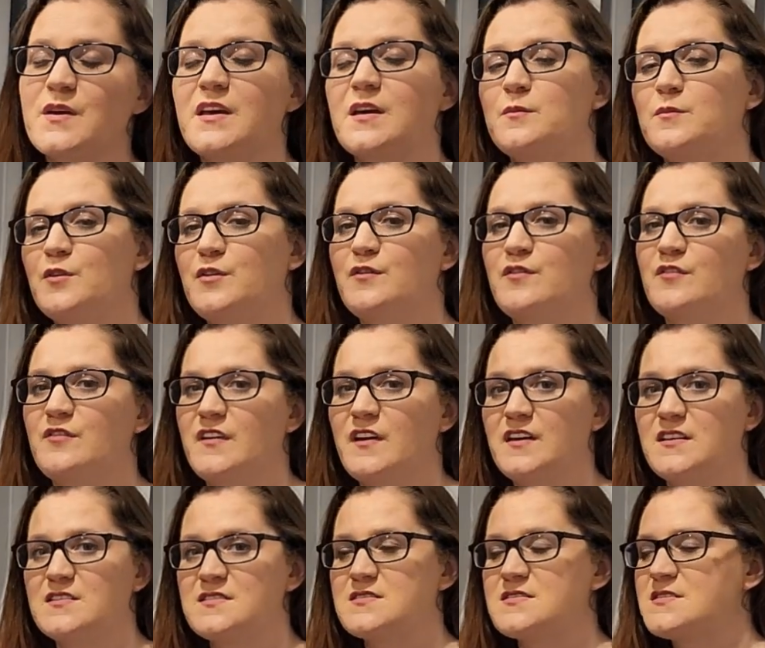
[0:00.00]
we can move the
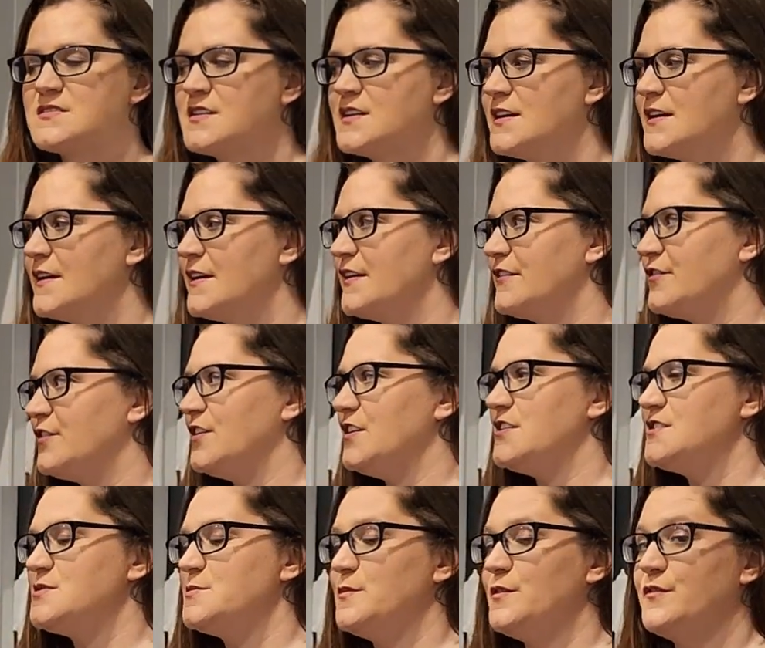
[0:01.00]
vents. If you
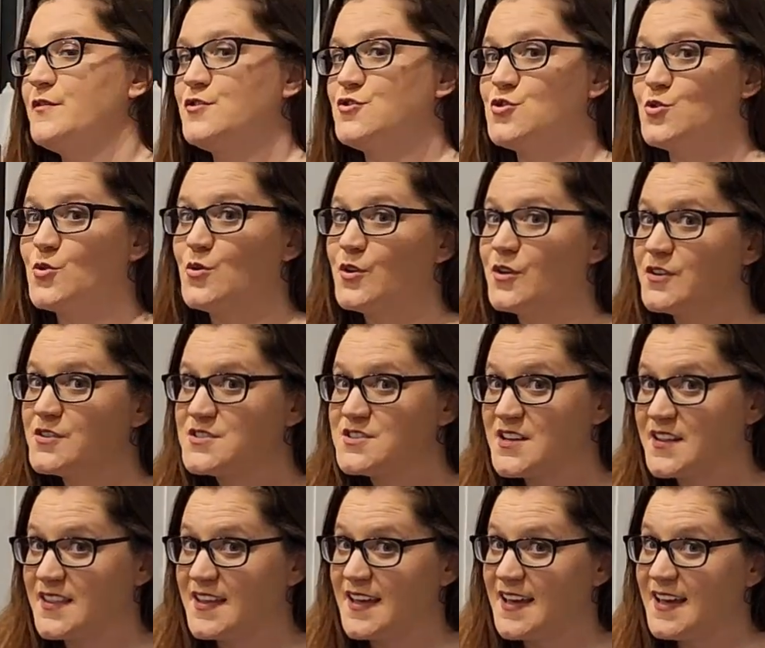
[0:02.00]
need to move the door
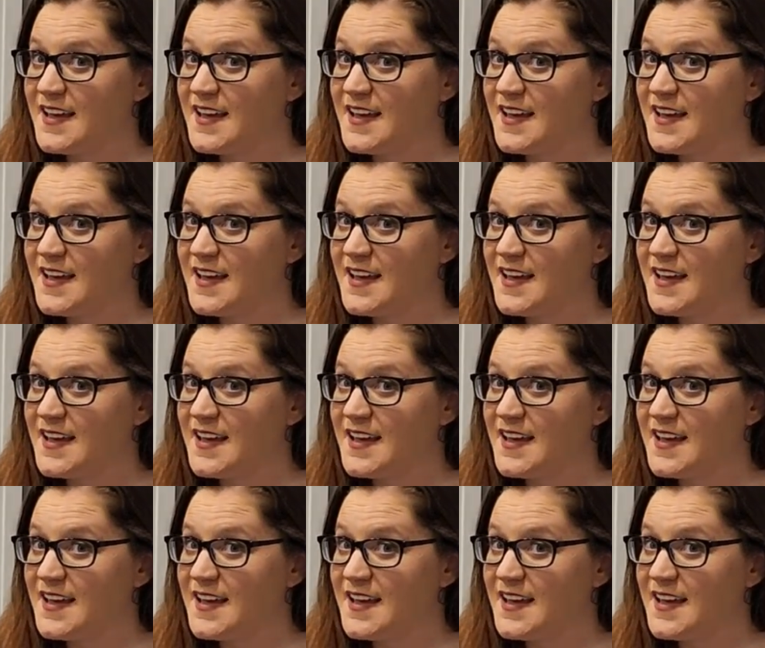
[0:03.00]
to the